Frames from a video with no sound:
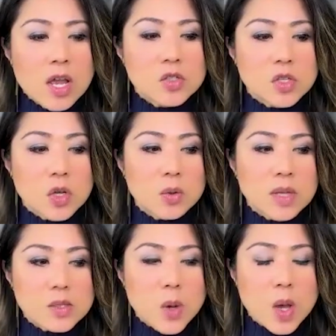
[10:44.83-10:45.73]
So
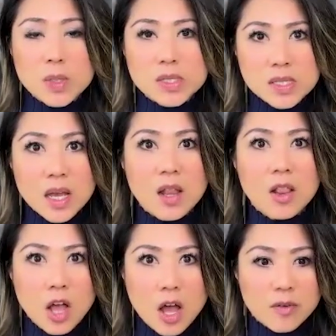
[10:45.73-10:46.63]
that's why we see a
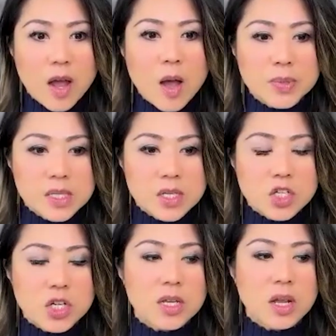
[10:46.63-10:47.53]
lot of
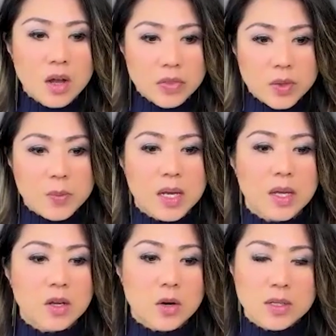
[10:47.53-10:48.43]
competition on the
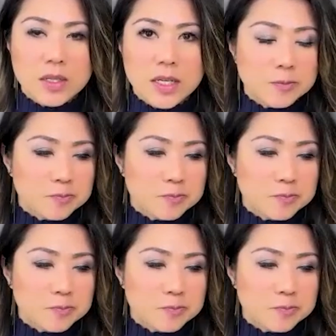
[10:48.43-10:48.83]
market currently.